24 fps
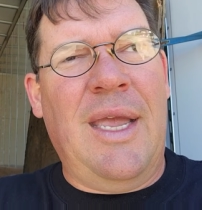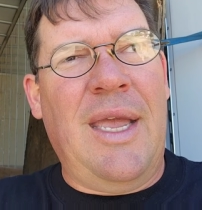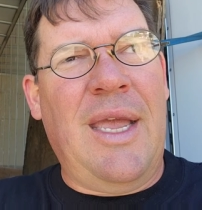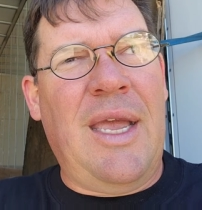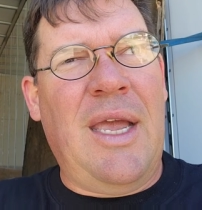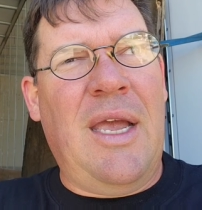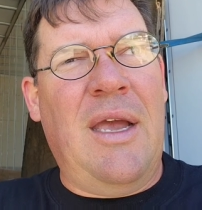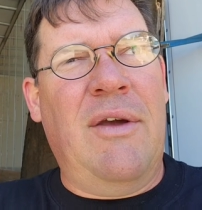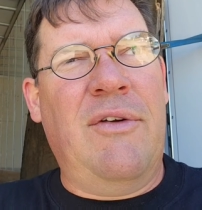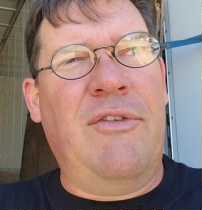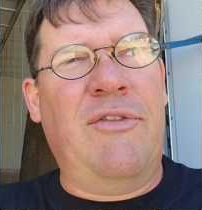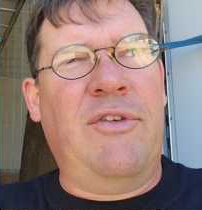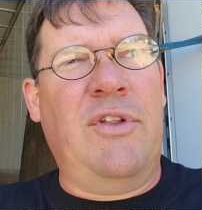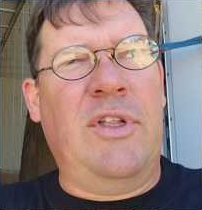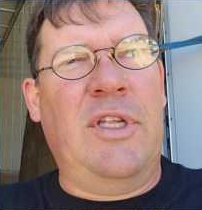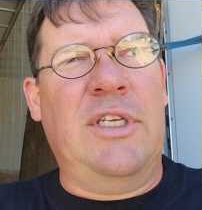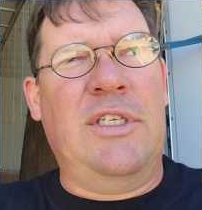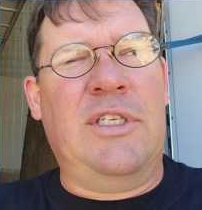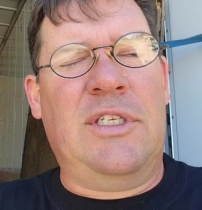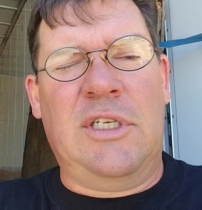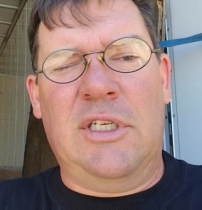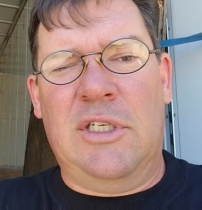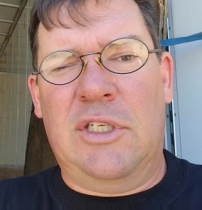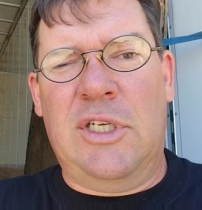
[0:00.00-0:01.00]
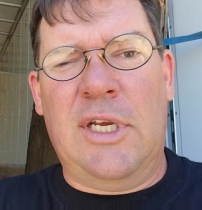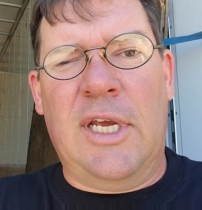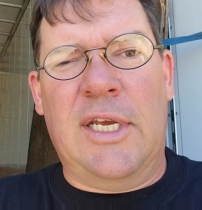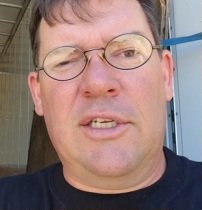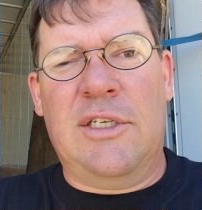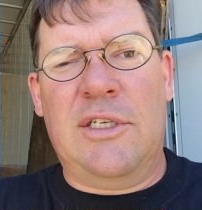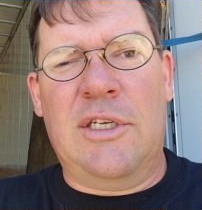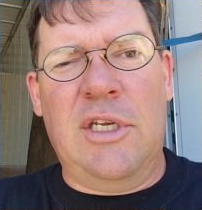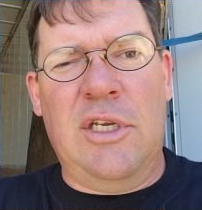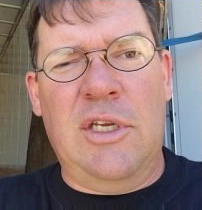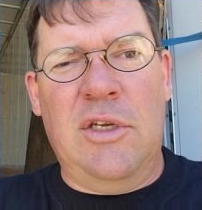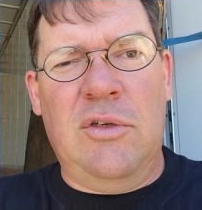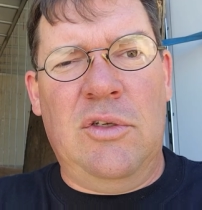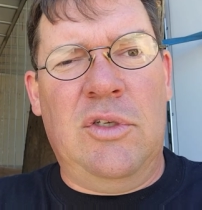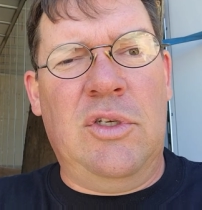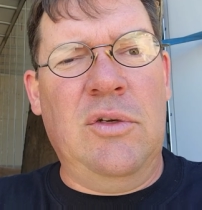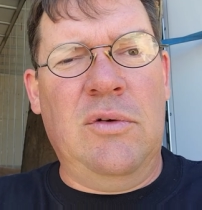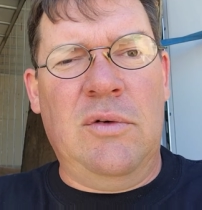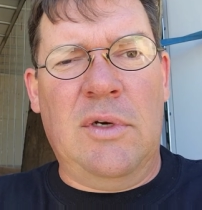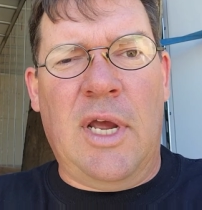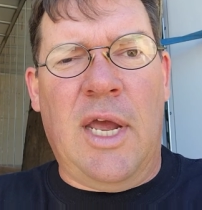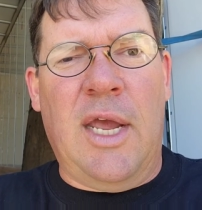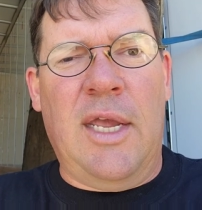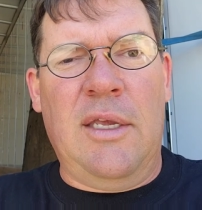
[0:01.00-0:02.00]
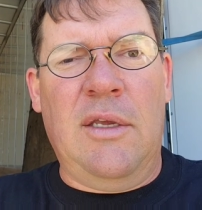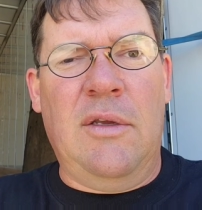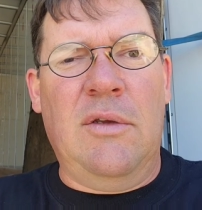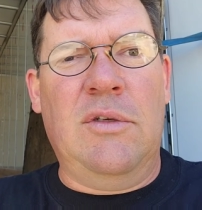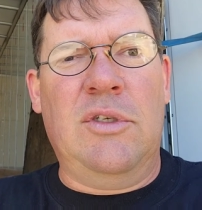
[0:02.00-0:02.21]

heavily suggest that you do not